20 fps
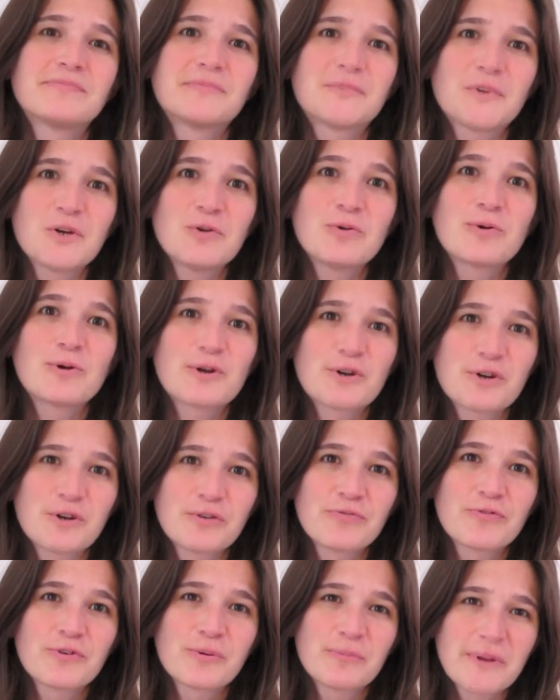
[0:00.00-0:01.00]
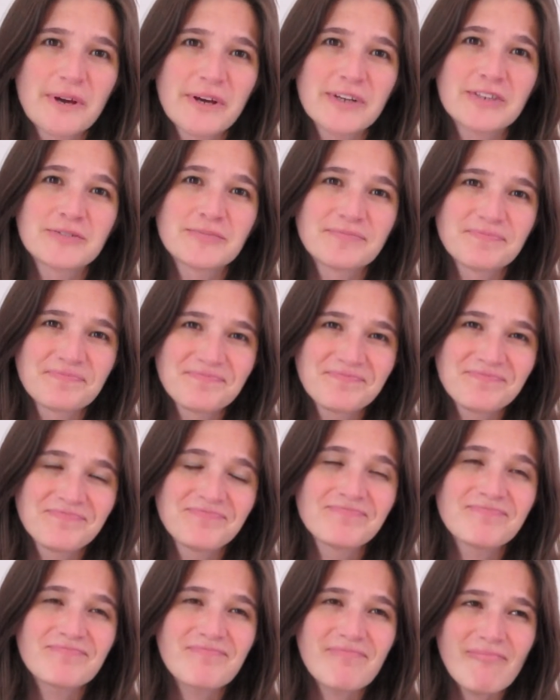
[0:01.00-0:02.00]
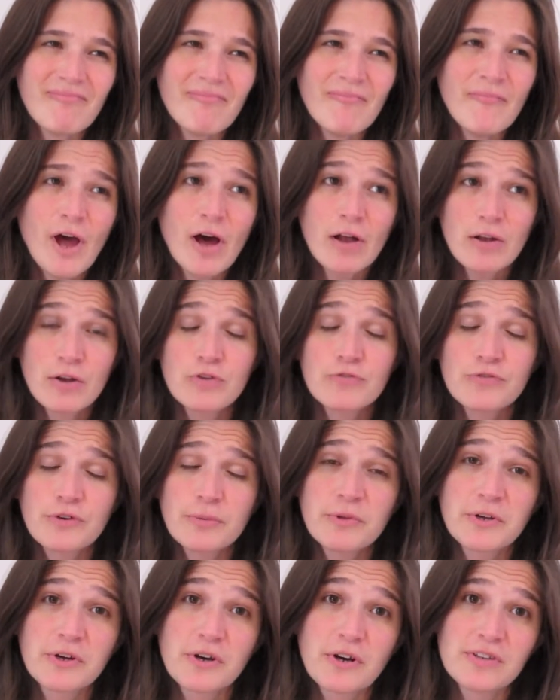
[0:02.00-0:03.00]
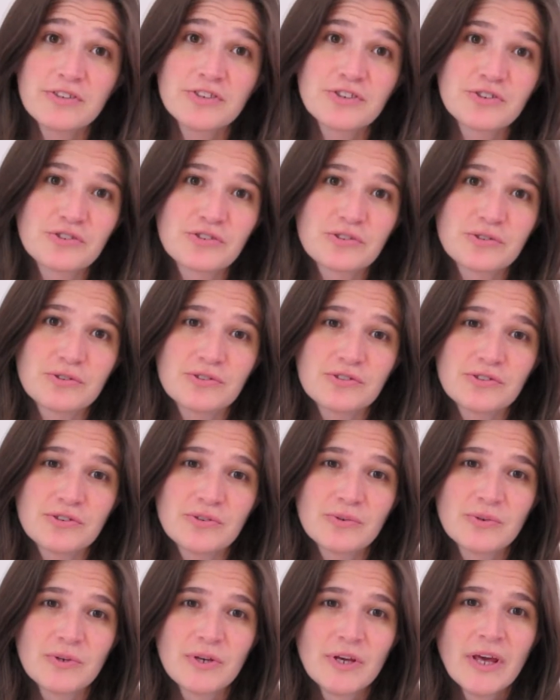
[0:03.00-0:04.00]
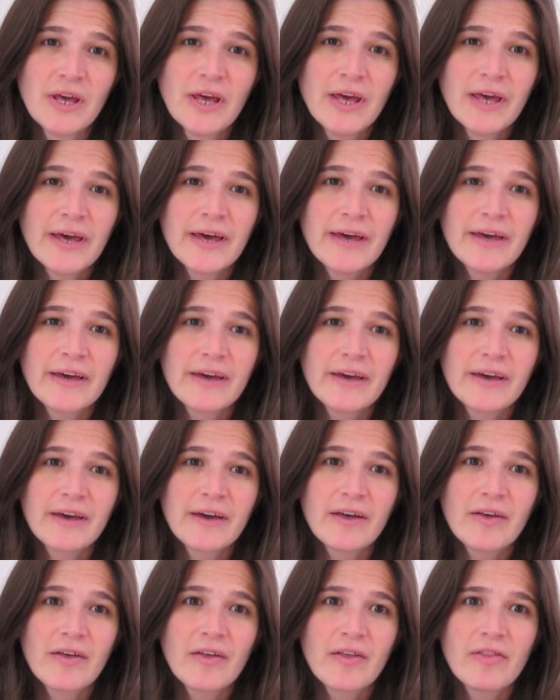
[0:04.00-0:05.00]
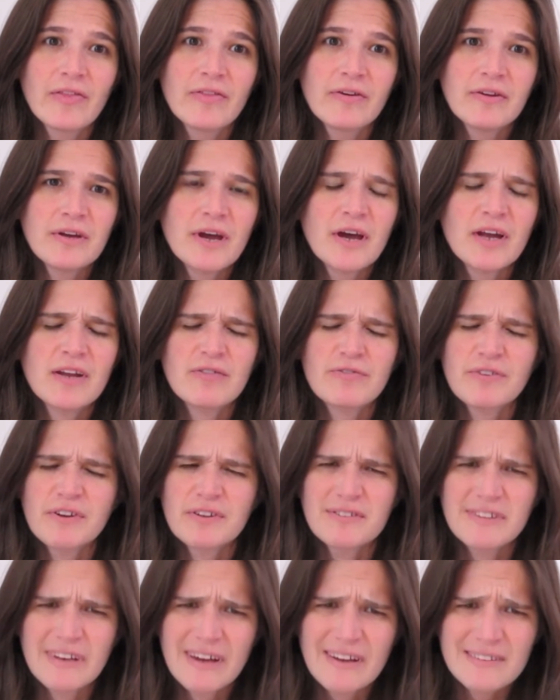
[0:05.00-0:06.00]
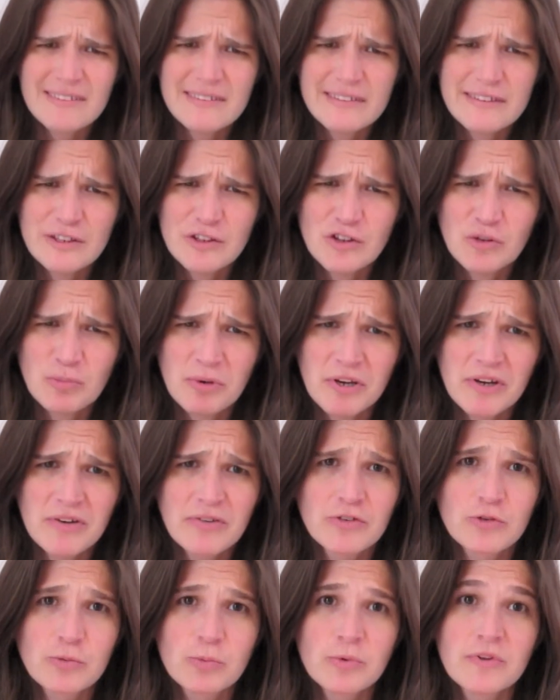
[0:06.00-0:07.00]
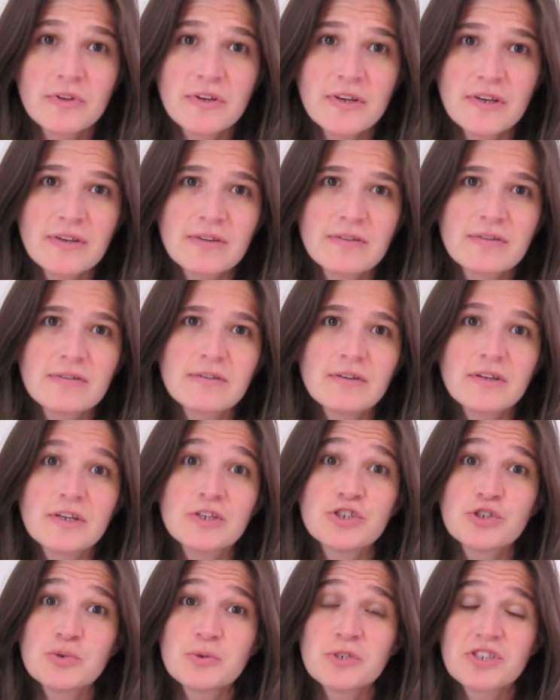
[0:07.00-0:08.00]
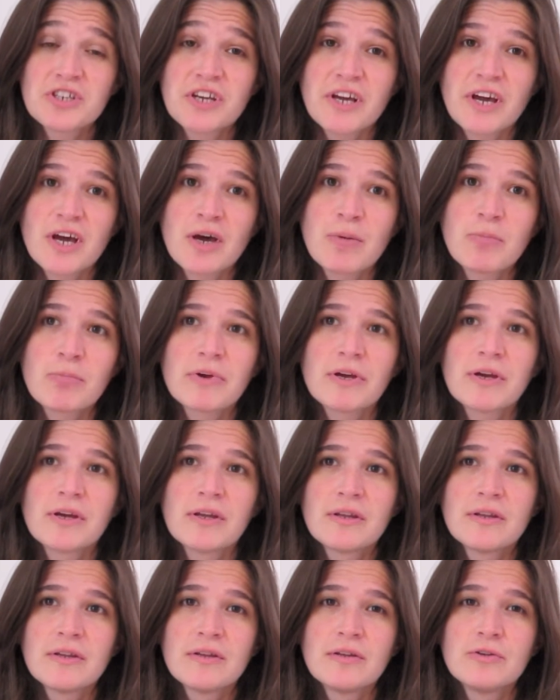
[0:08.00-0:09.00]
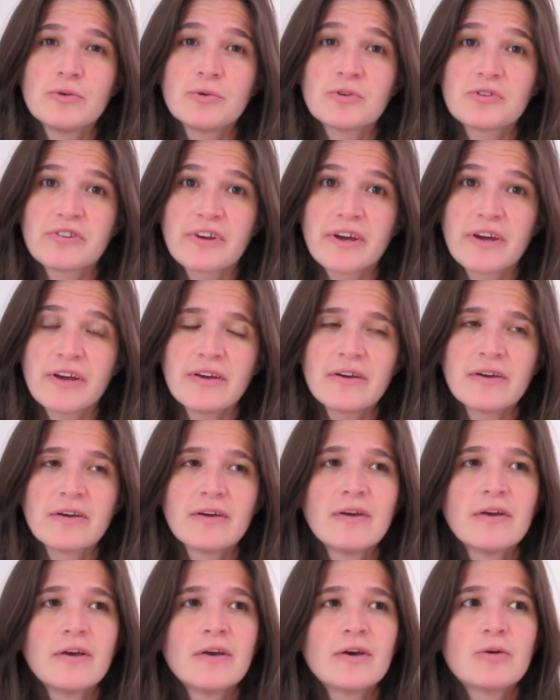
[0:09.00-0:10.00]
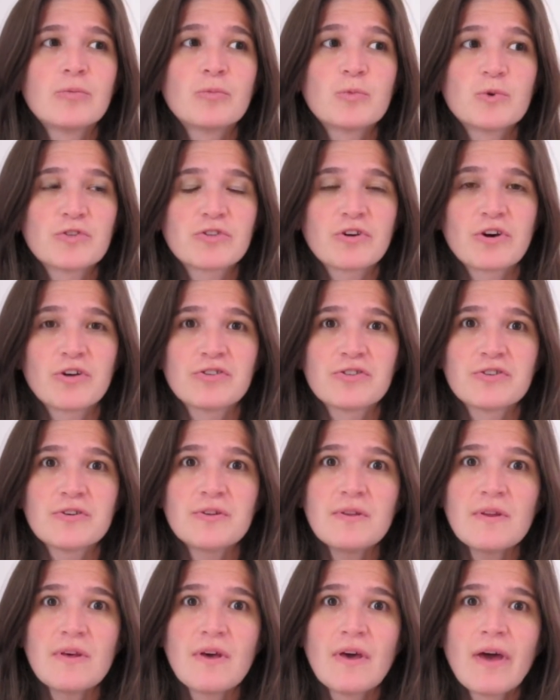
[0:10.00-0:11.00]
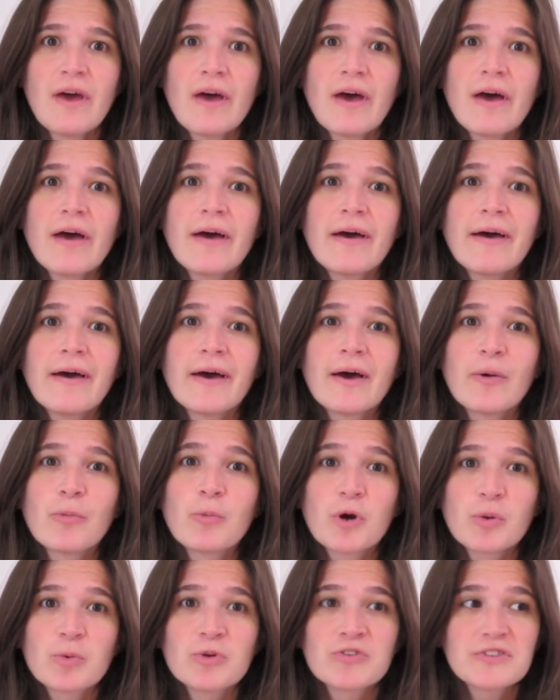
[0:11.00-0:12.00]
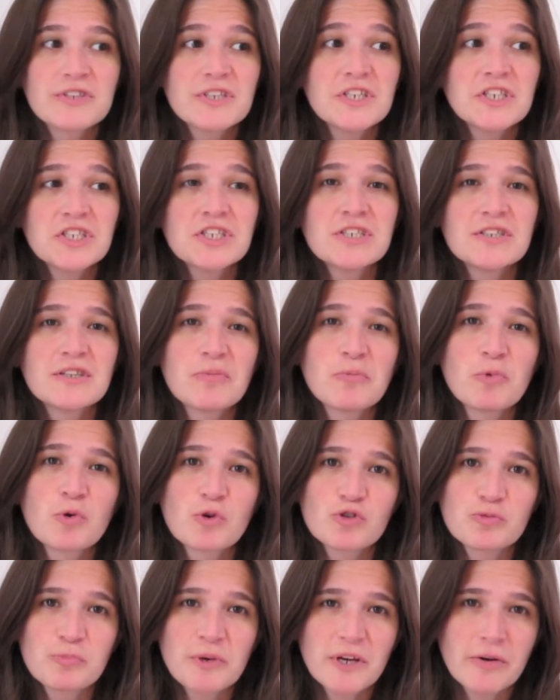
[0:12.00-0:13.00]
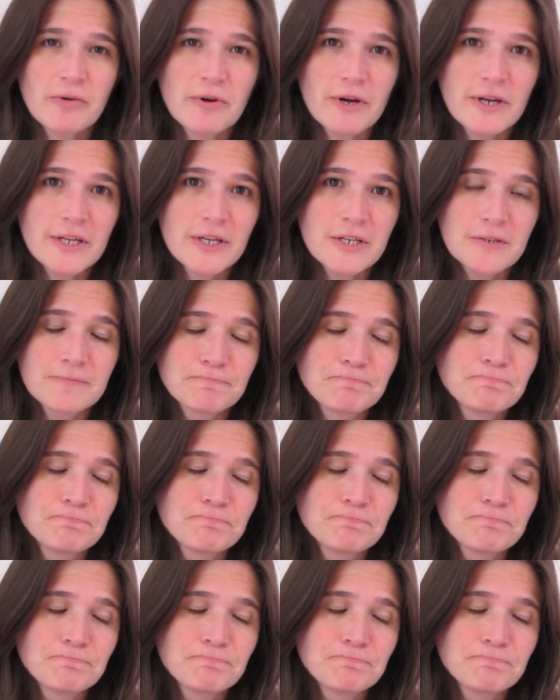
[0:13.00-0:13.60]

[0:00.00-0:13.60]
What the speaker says: Then you learn from that. I learned from the cultures also. Then I had a fantastic experience with kids in a Jewish camp in the USA, in Wisconsin, where I was teaching them horseback riding.